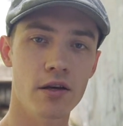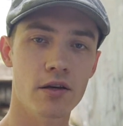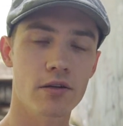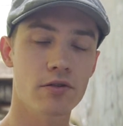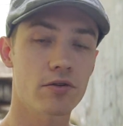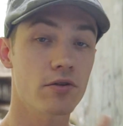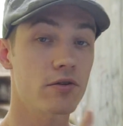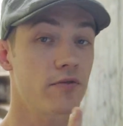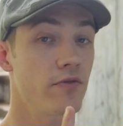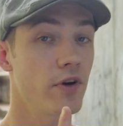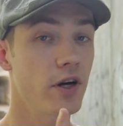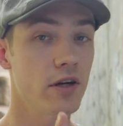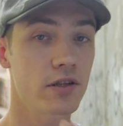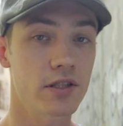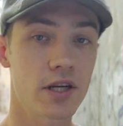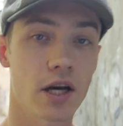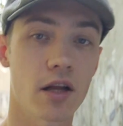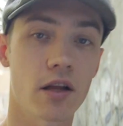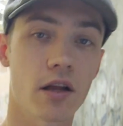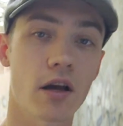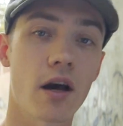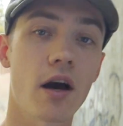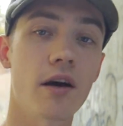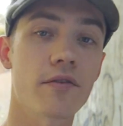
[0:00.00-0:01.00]
So it's very
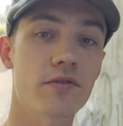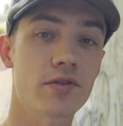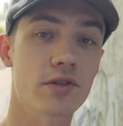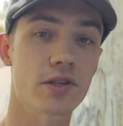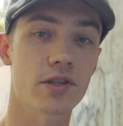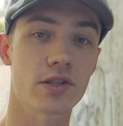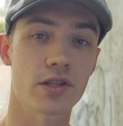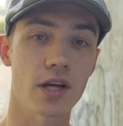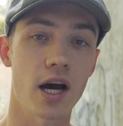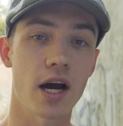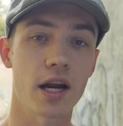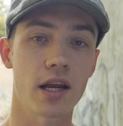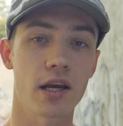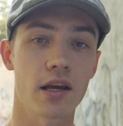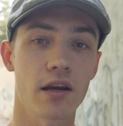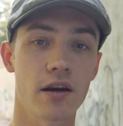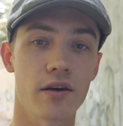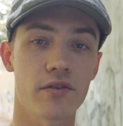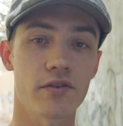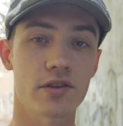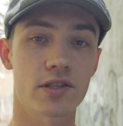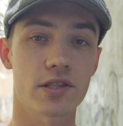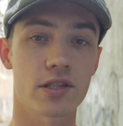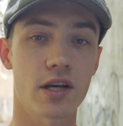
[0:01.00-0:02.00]
telling of society and
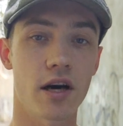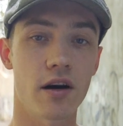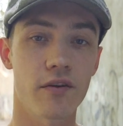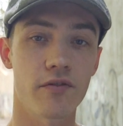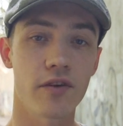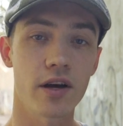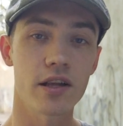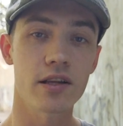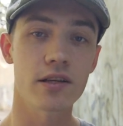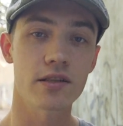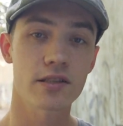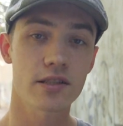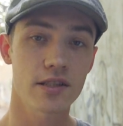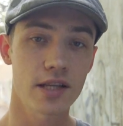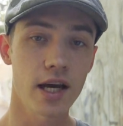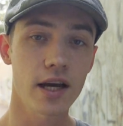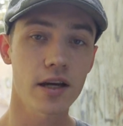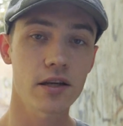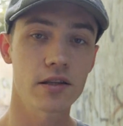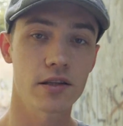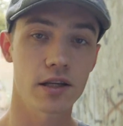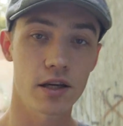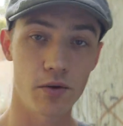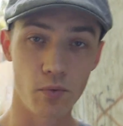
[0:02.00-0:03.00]
of itself. And then
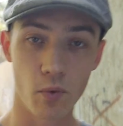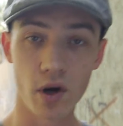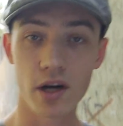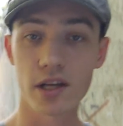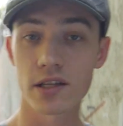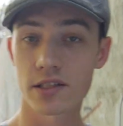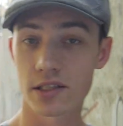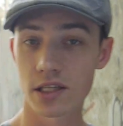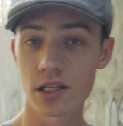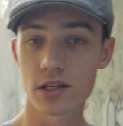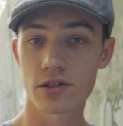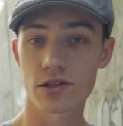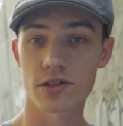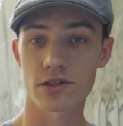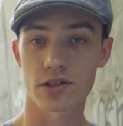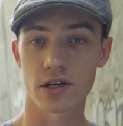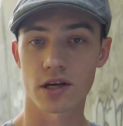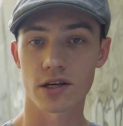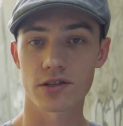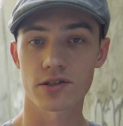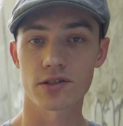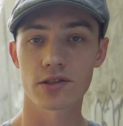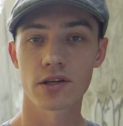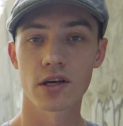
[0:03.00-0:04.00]
secondly, what it teaches
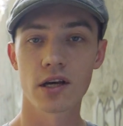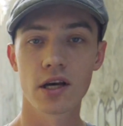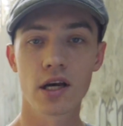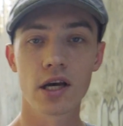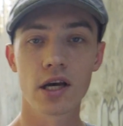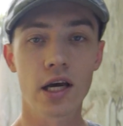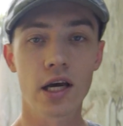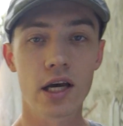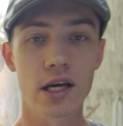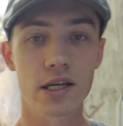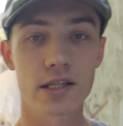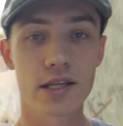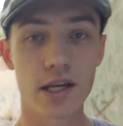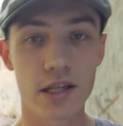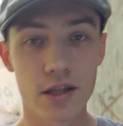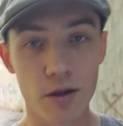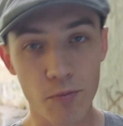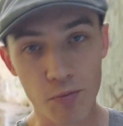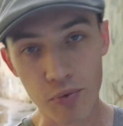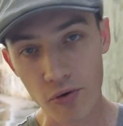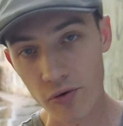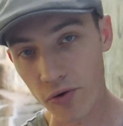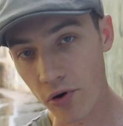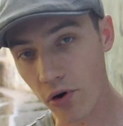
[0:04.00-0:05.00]
us is that the
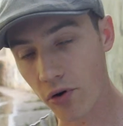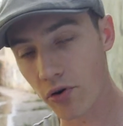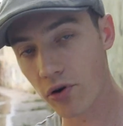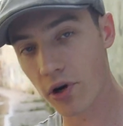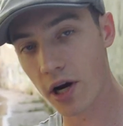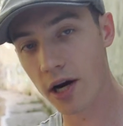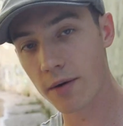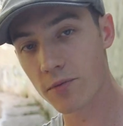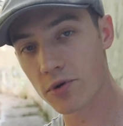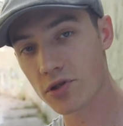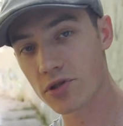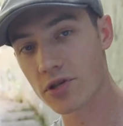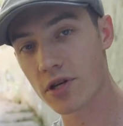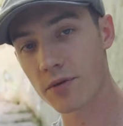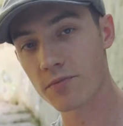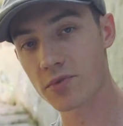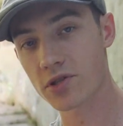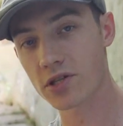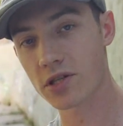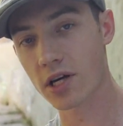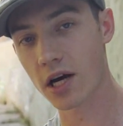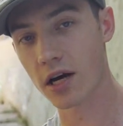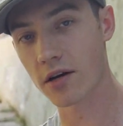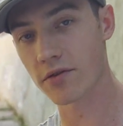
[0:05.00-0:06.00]
programmers
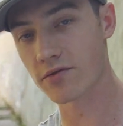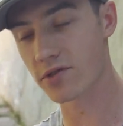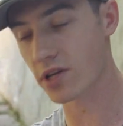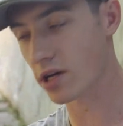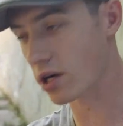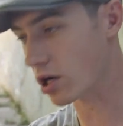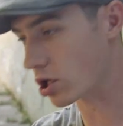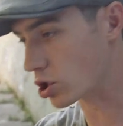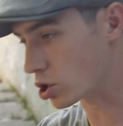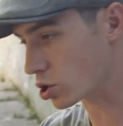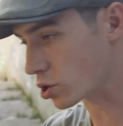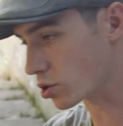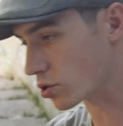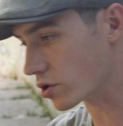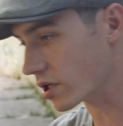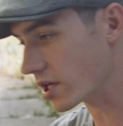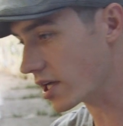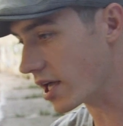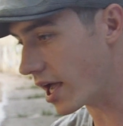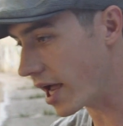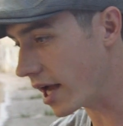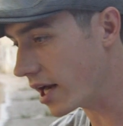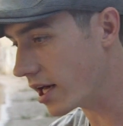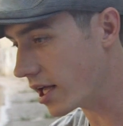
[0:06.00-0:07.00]
themselves that are
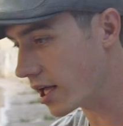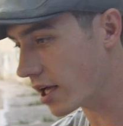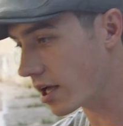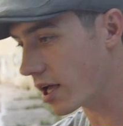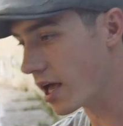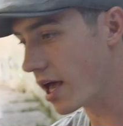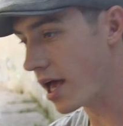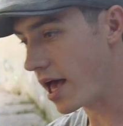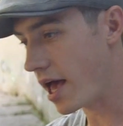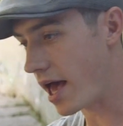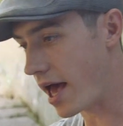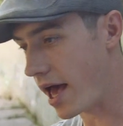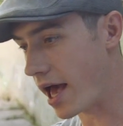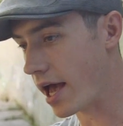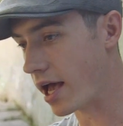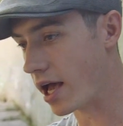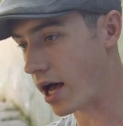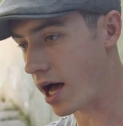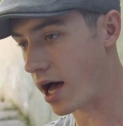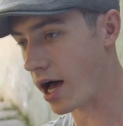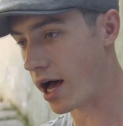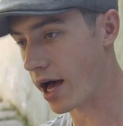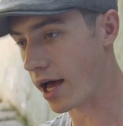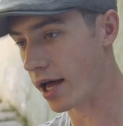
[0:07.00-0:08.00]
creating
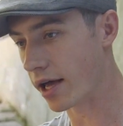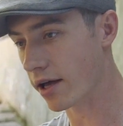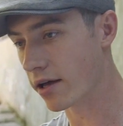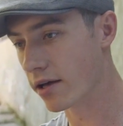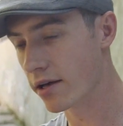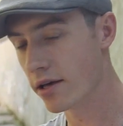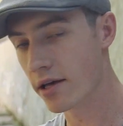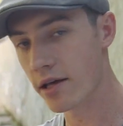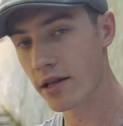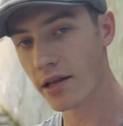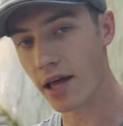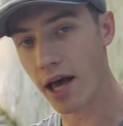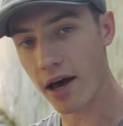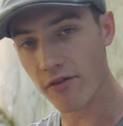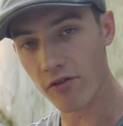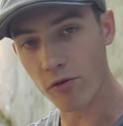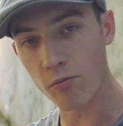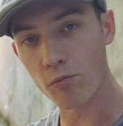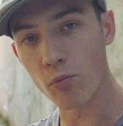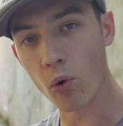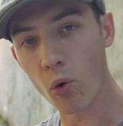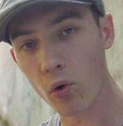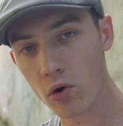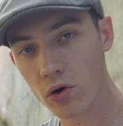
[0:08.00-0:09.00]
AI, they have a
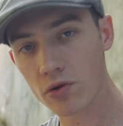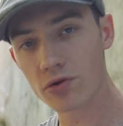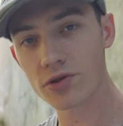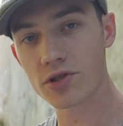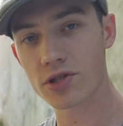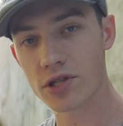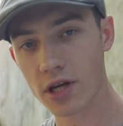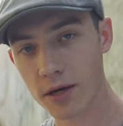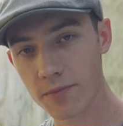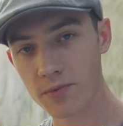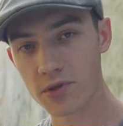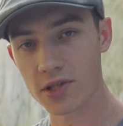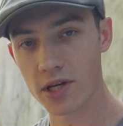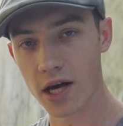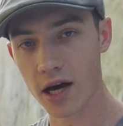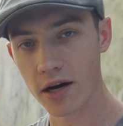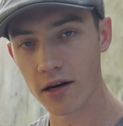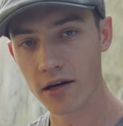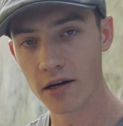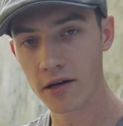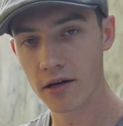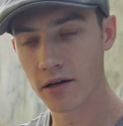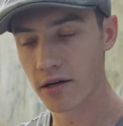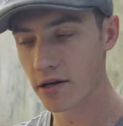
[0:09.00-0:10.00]
moral
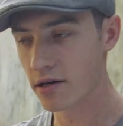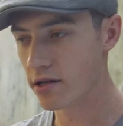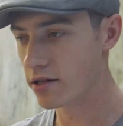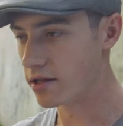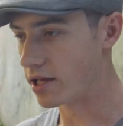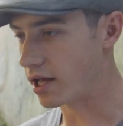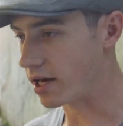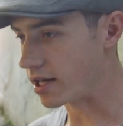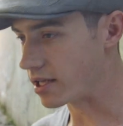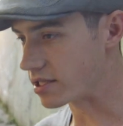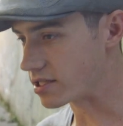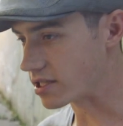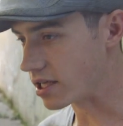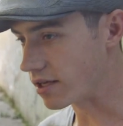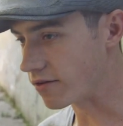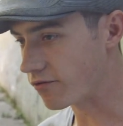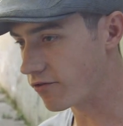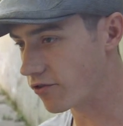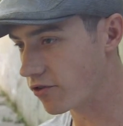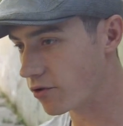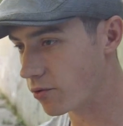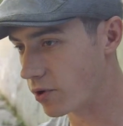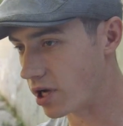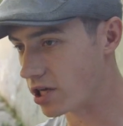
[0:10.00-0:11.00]
subset that is
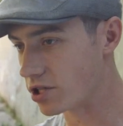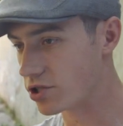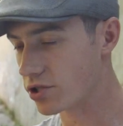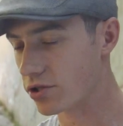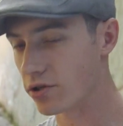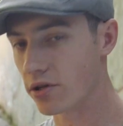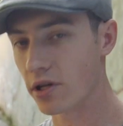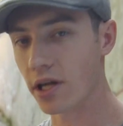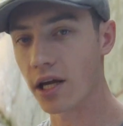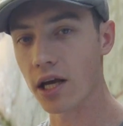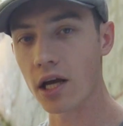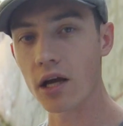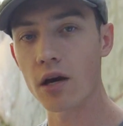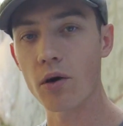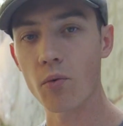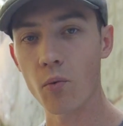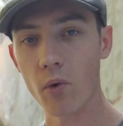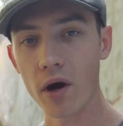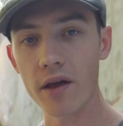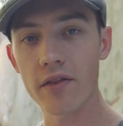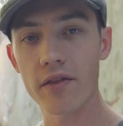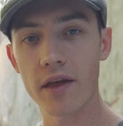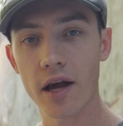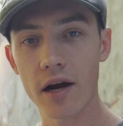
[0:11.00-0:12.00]
influential in
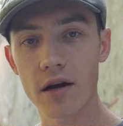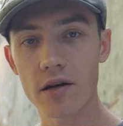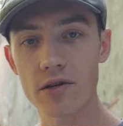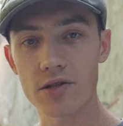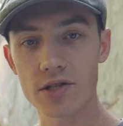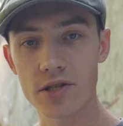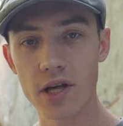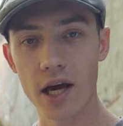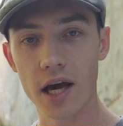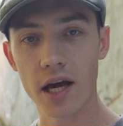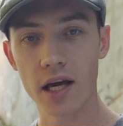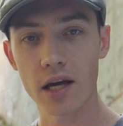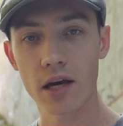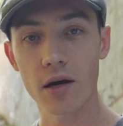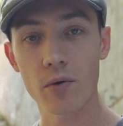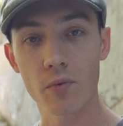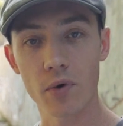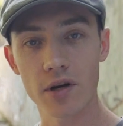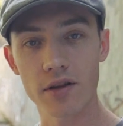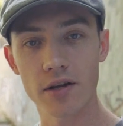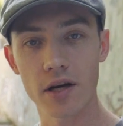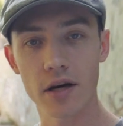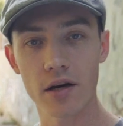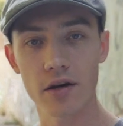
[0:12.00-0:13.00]
what they are saying and
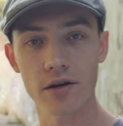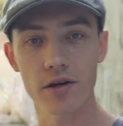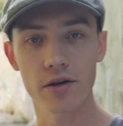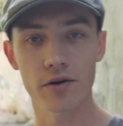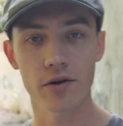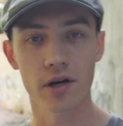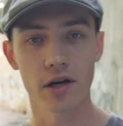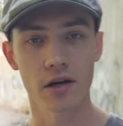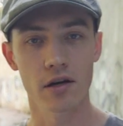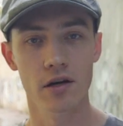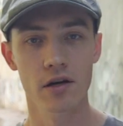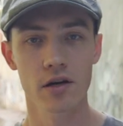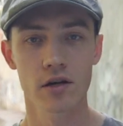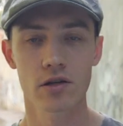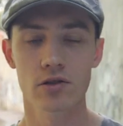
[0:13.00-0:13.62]
what they are doing.